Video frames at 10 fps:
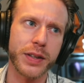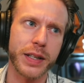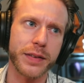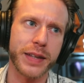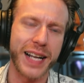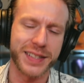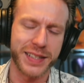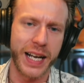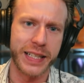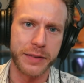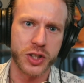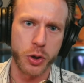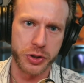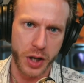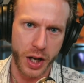that's the idea of a
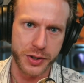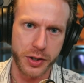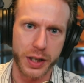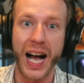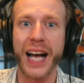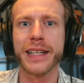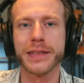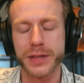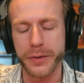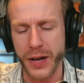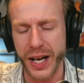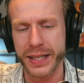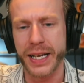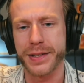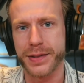social construct. I define
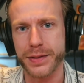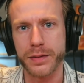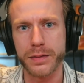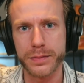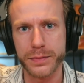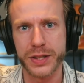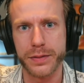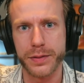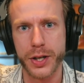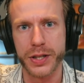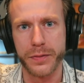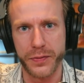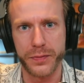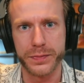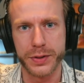it as
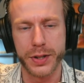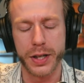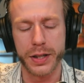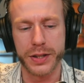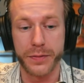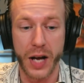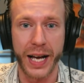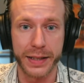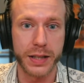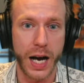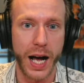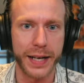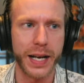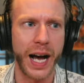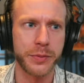the divine,
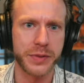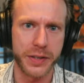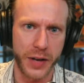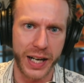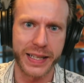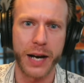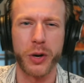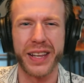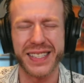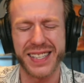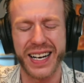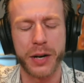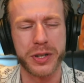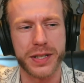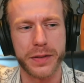God. I define it that way. That's not
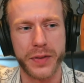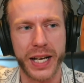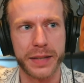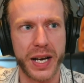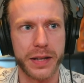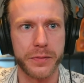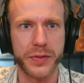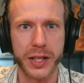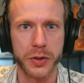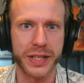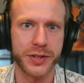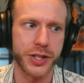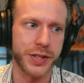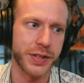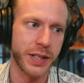how it's defined by the field. It's
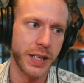just